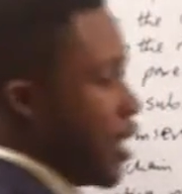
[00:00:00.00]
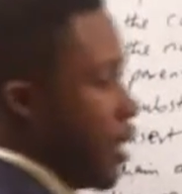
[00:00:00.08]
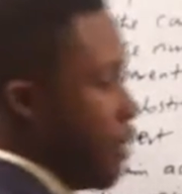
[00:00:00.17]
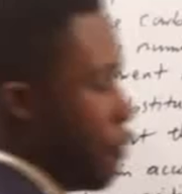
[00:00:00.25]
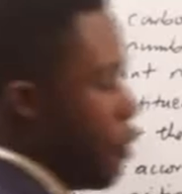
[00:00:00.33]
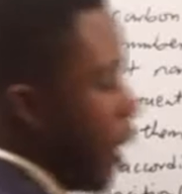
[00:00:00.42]

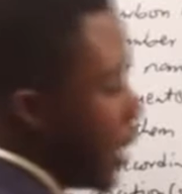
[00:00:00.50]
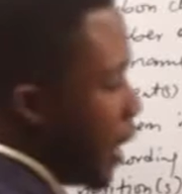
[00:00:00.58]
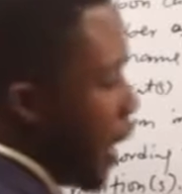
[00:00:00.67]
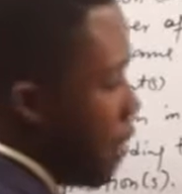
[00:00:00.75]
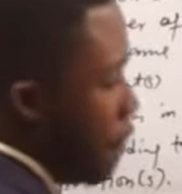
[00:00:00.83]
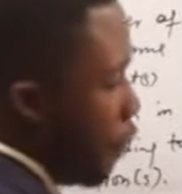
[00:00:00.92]
if you look
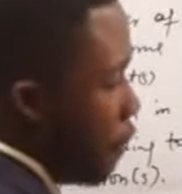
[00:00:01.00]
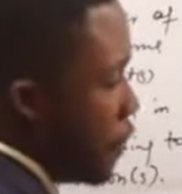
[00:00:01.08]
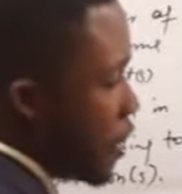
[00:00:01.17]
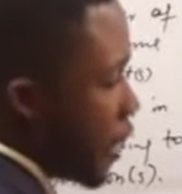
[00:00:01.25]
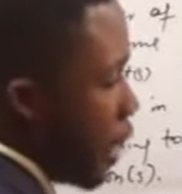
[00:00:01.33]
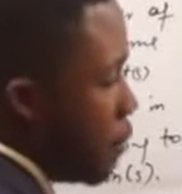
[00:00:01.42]
at every of
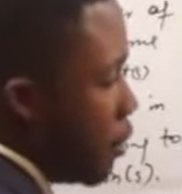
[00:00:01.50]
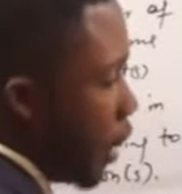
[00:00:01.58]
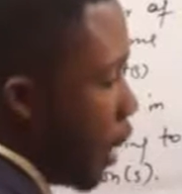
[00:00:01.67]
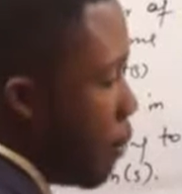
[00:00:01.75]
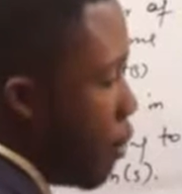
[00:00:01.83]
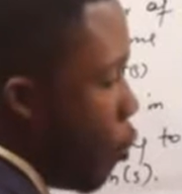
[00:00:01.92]
these carbon,
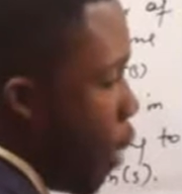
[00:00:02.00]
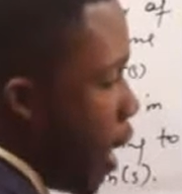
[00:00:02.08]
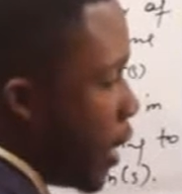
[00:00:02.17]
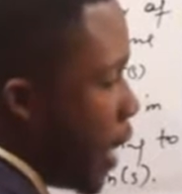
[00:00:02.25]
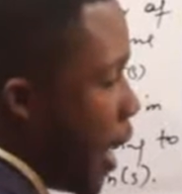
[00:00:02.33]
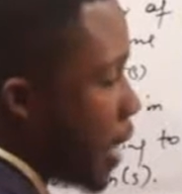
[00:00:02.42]
carbon
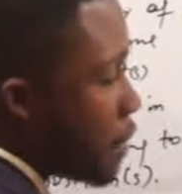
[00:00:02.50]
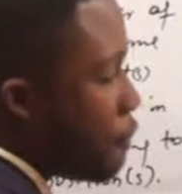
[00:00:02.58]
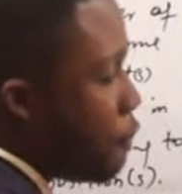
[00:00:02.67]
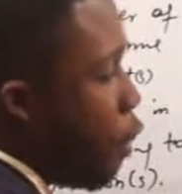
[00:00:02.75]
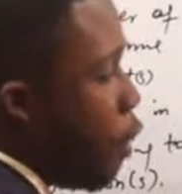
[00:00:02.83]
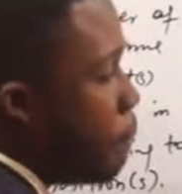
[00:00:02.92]
1 has
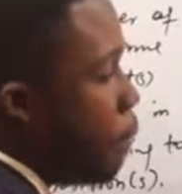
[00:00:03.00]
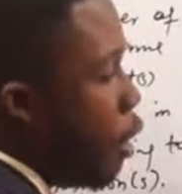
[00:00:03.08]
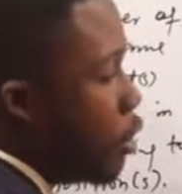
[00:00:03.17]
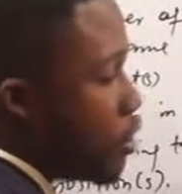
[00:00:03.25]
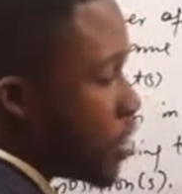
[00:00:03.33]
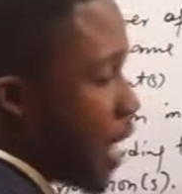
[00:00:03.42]
4
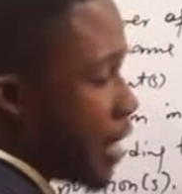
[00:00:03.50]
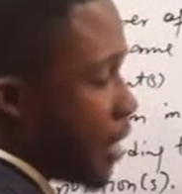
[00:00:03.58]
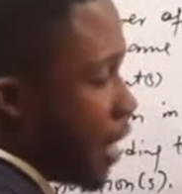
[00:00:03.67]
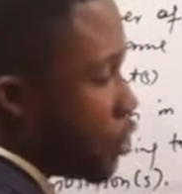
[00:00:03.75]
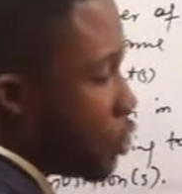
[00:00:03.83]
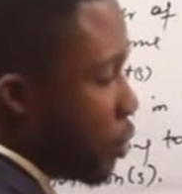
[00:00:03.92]
bonds
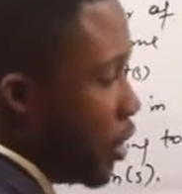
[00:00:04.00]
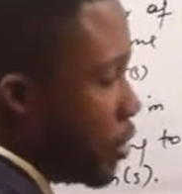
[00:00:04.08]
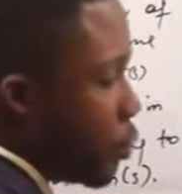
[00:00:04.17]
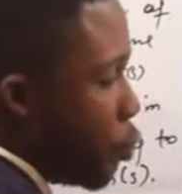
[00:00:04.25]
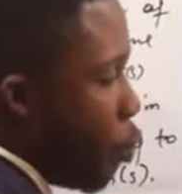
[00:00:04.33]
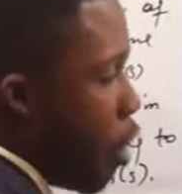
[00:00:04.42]
attached to it.
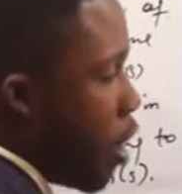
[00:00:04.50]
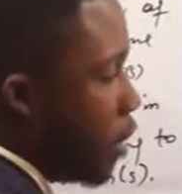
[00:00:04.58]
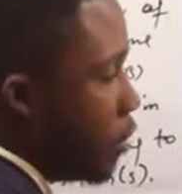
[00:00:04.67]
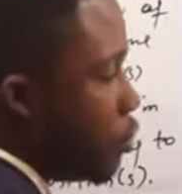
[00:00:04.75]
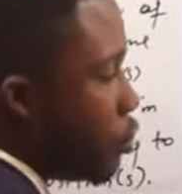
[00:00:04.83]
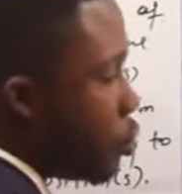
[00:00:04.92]

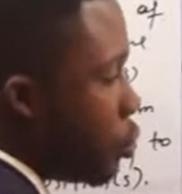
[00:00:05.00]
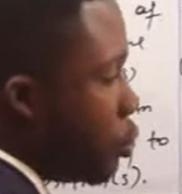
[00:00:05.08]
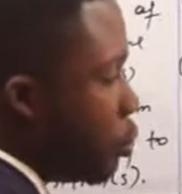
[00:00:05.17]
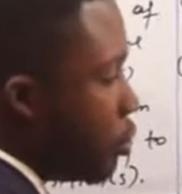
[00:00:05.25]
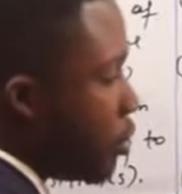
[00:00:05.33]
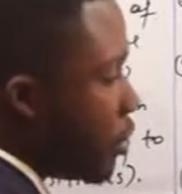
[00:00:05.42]
1,
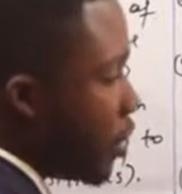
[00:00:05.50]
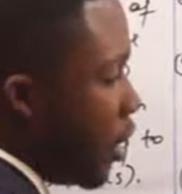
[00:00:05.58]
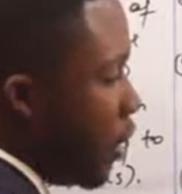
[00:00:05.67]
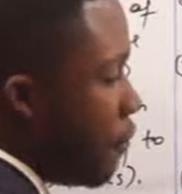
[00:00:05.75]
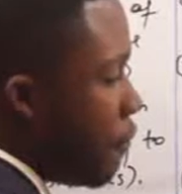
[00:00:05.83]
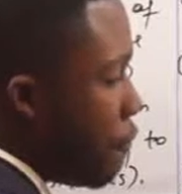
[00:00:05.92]
2,
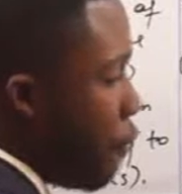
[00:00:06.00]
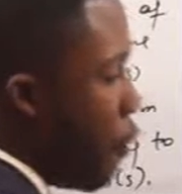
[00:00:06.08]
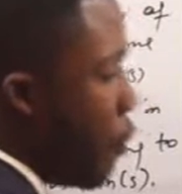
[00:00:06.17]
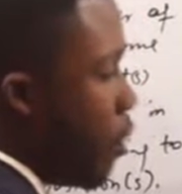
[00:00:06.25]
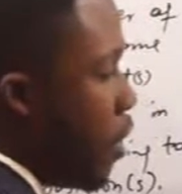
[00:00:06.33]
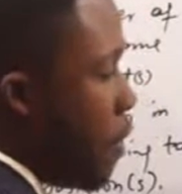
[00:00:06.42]
3,
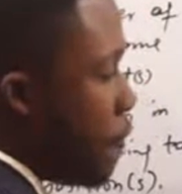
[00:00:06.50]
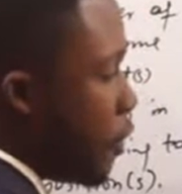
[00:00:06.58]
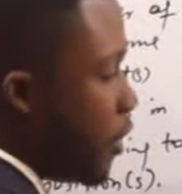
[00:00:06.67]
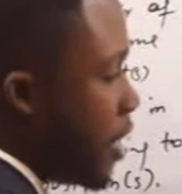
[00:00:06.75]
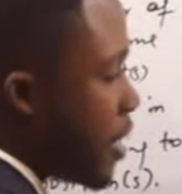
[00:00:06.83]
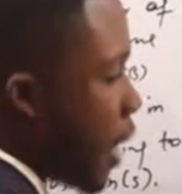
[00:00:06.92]
4.
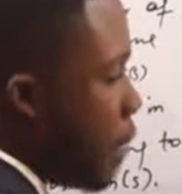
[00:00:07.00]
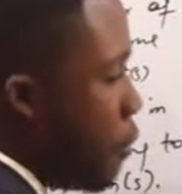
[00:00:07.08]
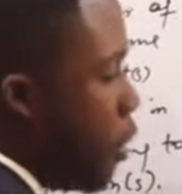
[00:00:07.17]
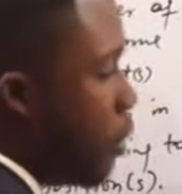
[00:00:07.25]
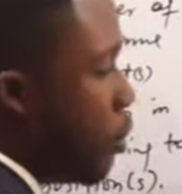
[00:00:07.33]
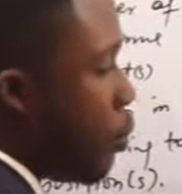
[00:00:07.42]
For this
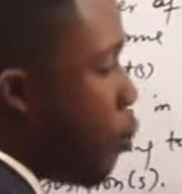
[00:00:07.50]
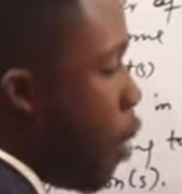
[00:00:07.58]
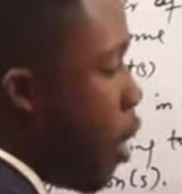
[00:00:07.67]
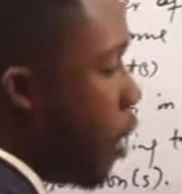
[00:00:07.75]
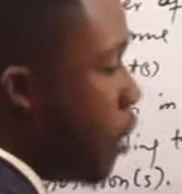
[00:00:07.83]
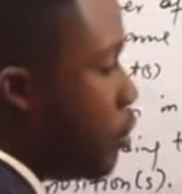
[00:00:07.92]
carbon,
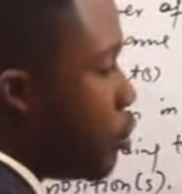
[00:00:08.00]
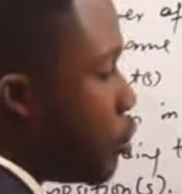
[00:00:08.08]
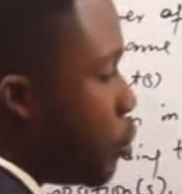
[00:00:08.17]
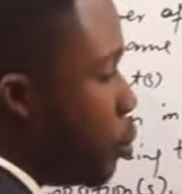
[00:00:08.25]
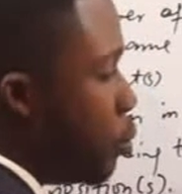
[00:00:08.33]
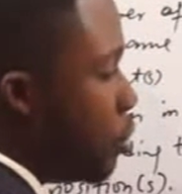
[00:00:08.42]
1,
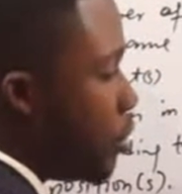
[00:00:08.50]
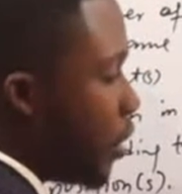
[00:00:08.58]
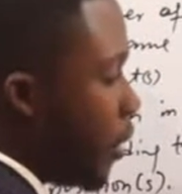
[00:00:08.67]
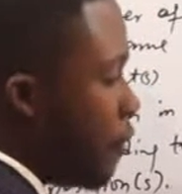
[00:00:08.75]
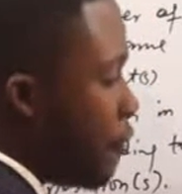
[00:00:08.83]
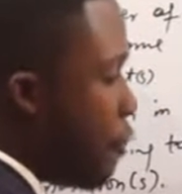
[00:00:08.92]
2,
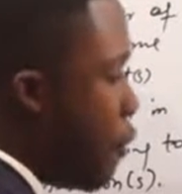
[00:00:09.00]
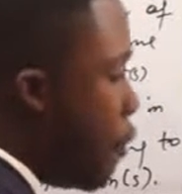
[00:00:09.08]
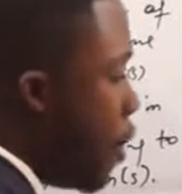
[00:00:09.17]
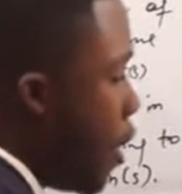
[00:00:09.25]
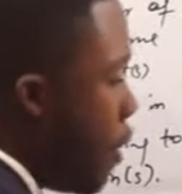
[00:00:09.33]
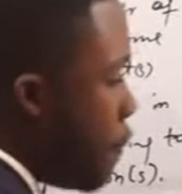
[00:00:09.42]
3, 4.
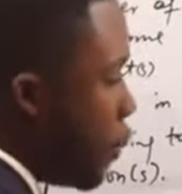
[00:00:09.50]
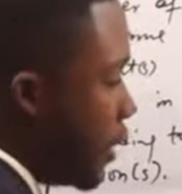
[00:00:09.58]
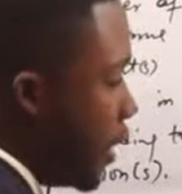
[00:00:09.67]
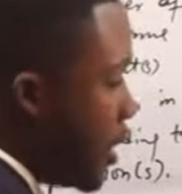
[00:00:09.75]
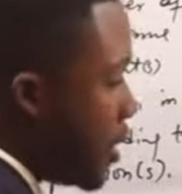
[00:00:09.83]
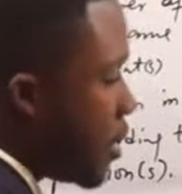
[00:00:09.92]
For
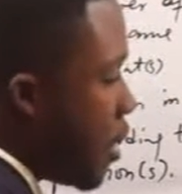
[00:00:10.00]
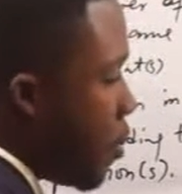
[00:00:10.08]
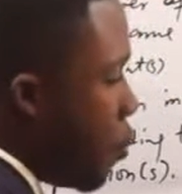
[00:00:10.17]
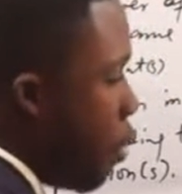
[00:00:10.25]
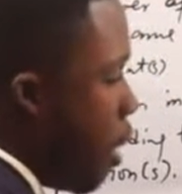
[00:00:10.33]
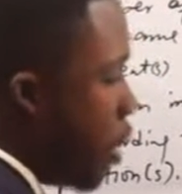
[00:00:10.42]
this,
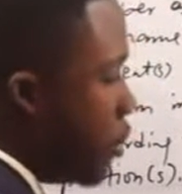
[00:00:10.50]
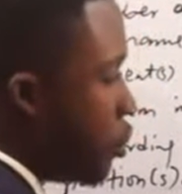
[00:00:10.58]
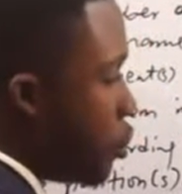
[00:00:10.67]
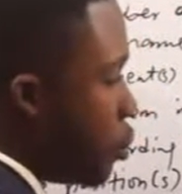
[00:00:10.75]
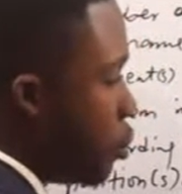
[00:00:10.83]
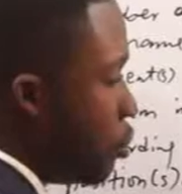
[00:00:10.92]
1,
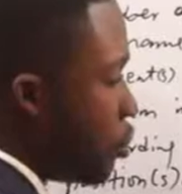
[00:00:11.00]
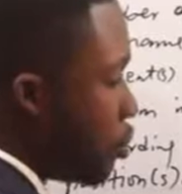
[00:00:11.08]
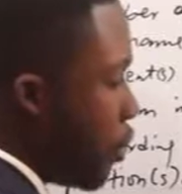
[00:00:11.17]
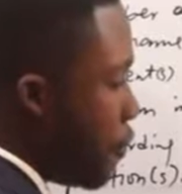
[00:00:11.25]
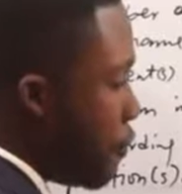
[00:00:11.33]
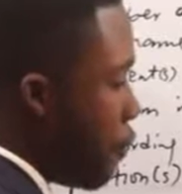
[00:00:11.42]
2,
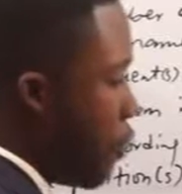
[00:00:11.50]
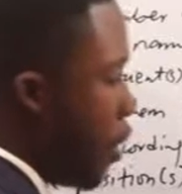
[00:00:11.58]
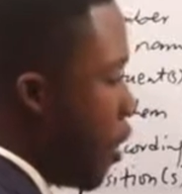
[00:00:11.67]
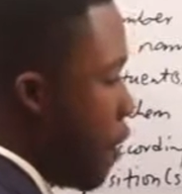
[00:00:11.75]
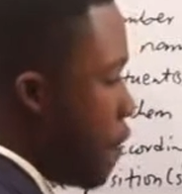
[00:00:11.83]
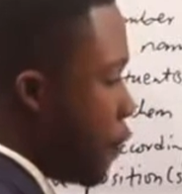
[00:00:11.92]
3, 4.
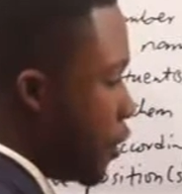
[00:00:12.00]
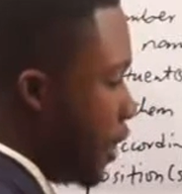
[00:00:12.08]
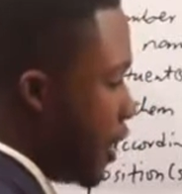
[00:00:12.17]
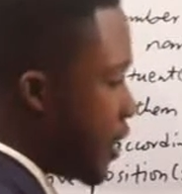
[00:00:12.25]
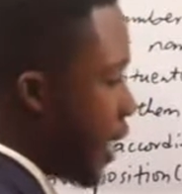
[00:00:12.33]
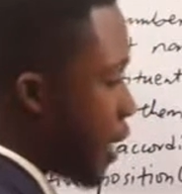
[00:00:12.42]
For
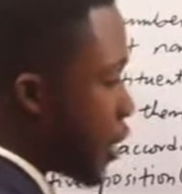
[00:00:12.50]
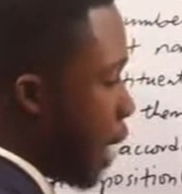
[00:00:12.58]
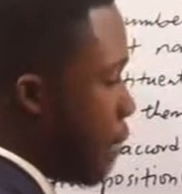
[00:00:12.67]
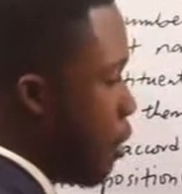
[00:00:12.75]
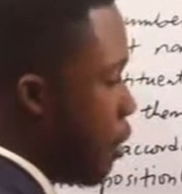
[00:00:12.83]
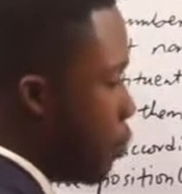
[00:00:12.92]
this last
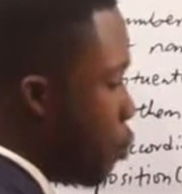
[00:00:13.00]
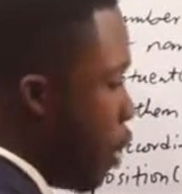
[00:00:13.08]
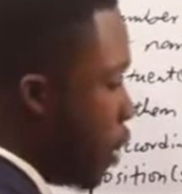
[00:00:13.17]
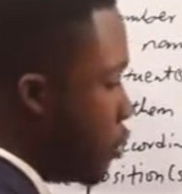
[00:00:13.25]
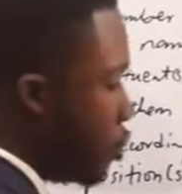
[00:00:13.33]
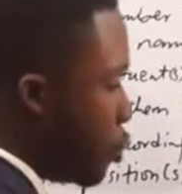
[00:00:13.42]
carbon,
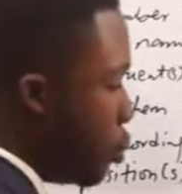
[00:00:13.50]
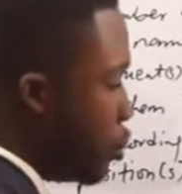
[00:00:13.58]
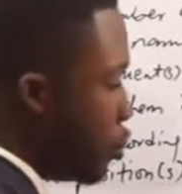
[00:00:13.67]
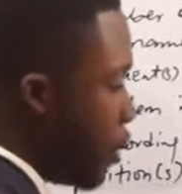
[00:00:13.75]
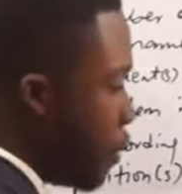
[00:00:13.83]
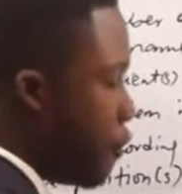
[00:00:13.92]
1, 2,
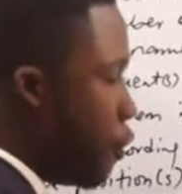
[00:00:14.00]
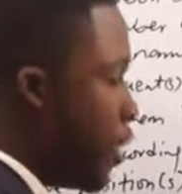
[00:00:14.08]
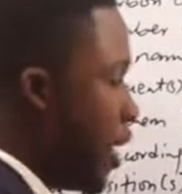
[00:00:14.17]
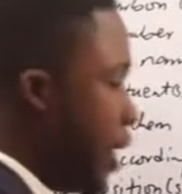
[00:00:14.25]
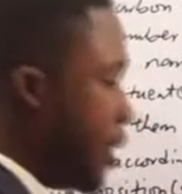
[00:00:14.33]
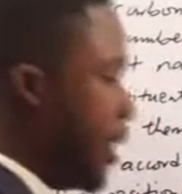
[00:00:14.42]
3, 4.
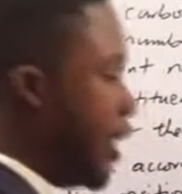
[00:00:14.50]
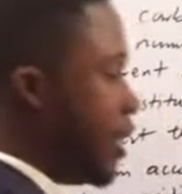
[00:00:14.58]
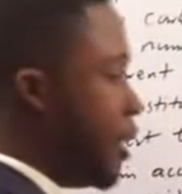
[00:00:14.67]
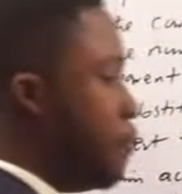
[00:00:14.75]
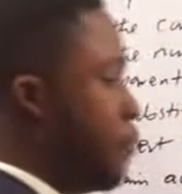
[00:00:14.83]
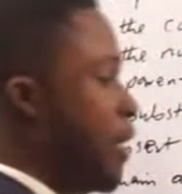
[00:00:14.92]
This
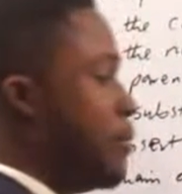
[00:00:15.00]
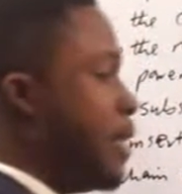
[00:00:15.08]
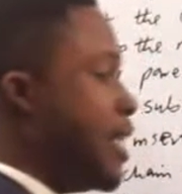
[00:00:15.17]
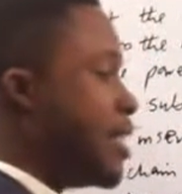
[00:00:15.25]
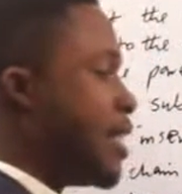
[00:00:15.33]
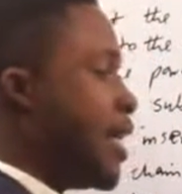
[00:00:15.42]
simply
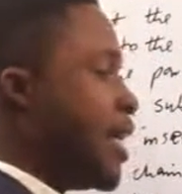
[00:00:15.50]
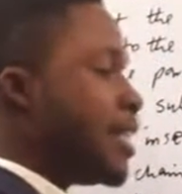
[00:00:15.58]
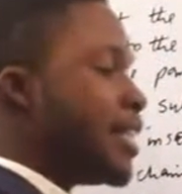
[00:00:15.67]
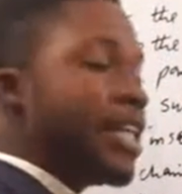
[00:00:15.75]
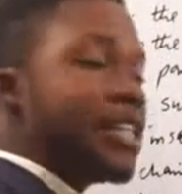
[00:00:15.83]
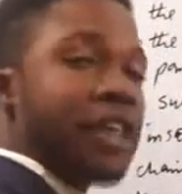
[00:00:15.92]
means
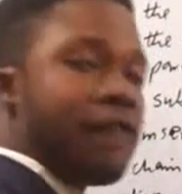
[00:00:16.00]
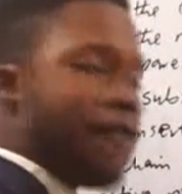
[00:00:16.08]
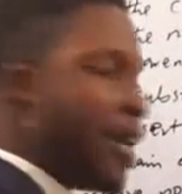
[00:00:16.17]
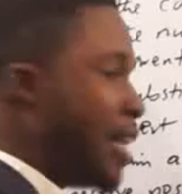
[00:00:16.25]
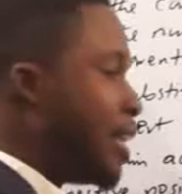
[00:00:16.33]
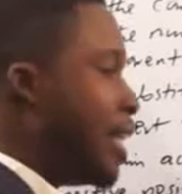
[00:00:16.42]

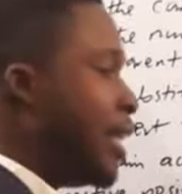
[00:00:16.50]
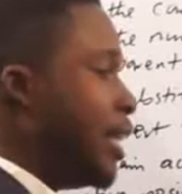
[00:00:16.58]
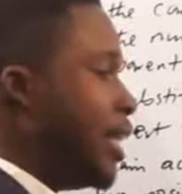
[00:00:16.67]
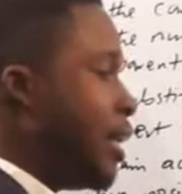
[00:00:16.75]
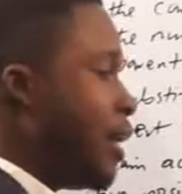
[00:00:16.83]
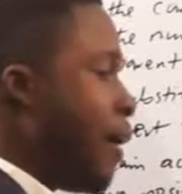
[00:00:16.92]

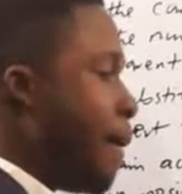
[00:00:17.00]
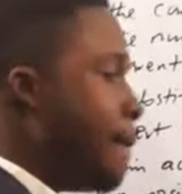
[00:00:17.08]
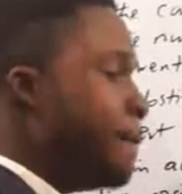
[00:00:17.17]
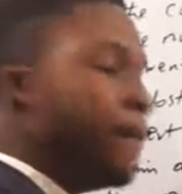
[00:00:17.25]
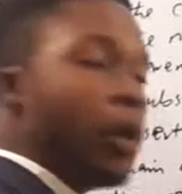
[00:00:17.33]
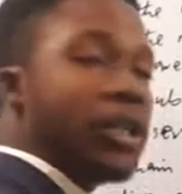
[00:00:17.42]
tetravalently
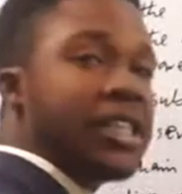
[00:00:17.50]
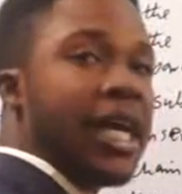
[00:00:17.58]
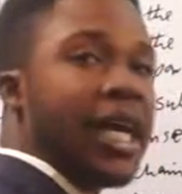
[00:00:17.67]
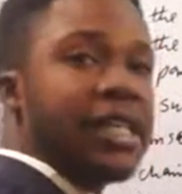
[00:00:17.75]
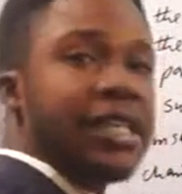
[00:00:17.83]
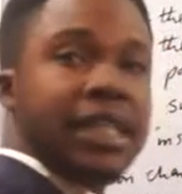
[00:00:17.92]

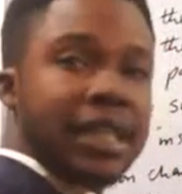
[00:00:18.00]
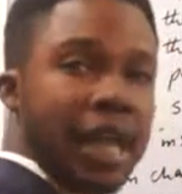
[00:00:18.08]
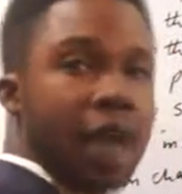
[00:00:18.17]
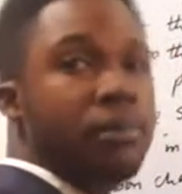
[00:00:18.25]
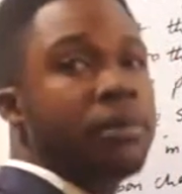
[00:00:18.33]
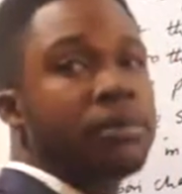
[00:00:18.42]
bonded
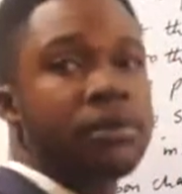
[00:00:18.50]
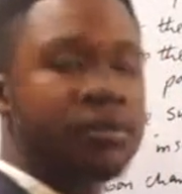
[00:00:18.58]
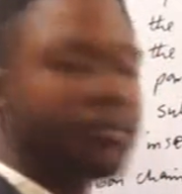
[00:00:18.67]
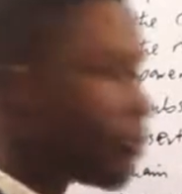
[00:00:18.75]
carbons.